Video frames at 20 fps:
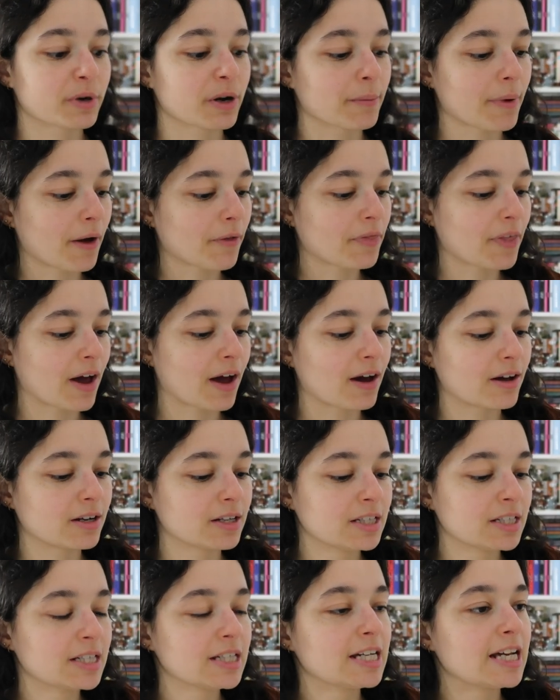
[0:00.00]
were about that.
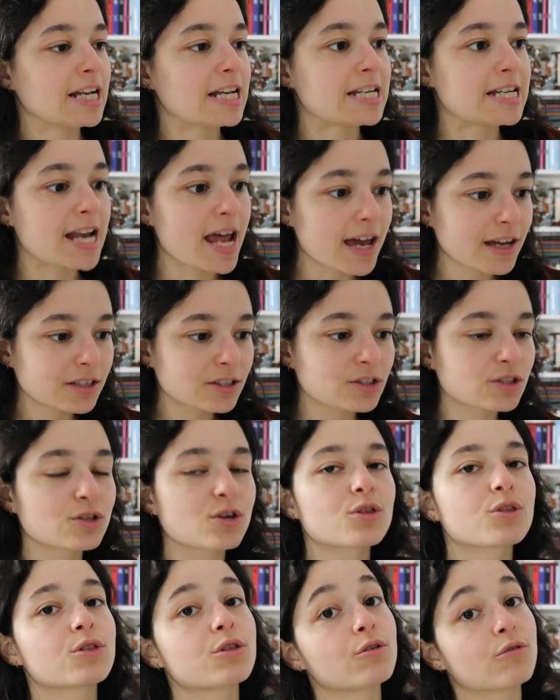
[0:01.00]

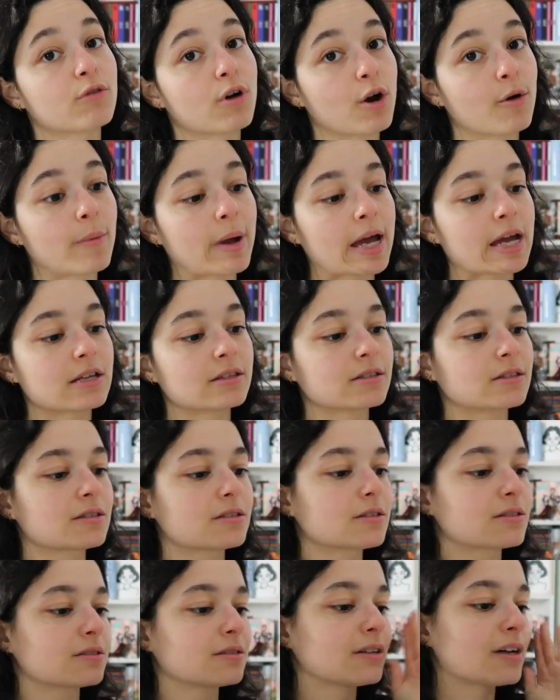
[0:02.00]
Next, the
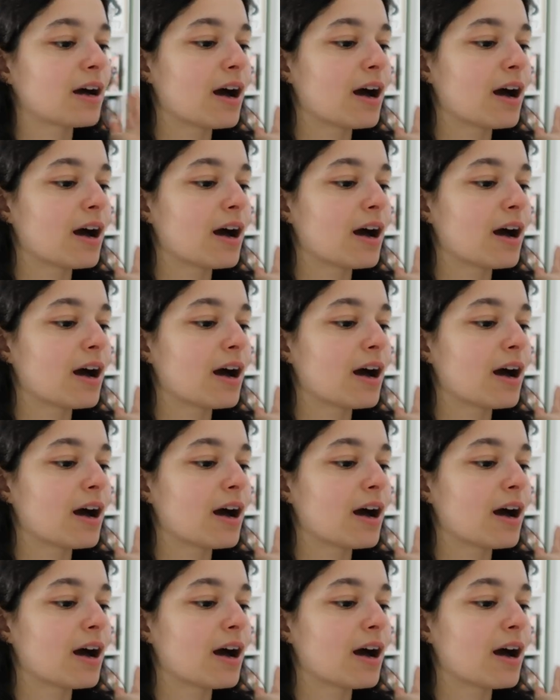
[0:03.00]
romance.